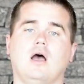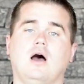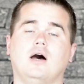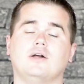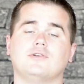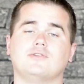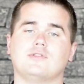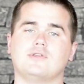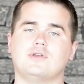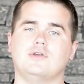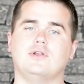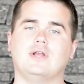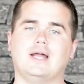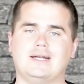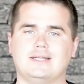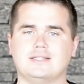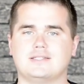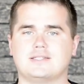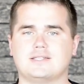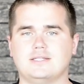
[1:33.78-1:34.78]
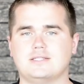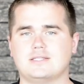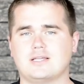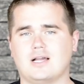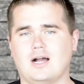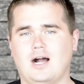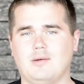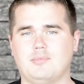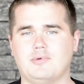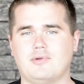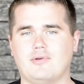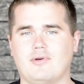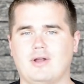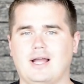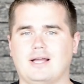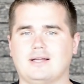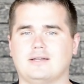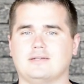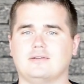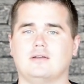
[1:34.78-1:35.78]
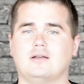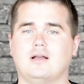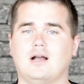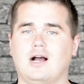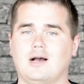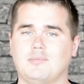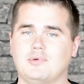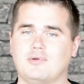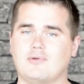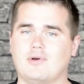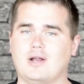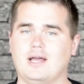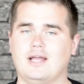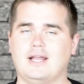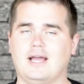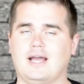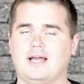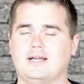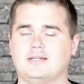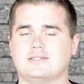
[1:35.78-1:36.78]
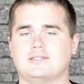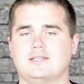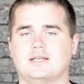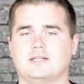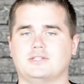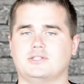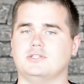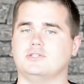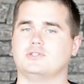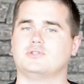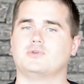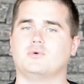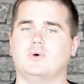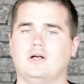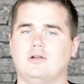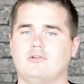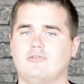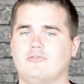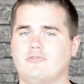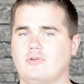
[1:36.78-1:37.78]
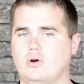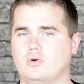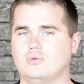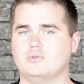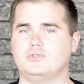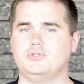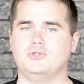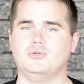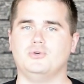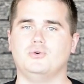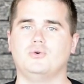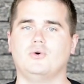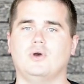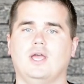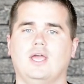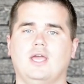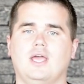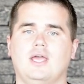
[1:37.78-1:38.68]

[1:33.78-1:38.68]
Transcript: Under the United States Copyright Act, Section 1202,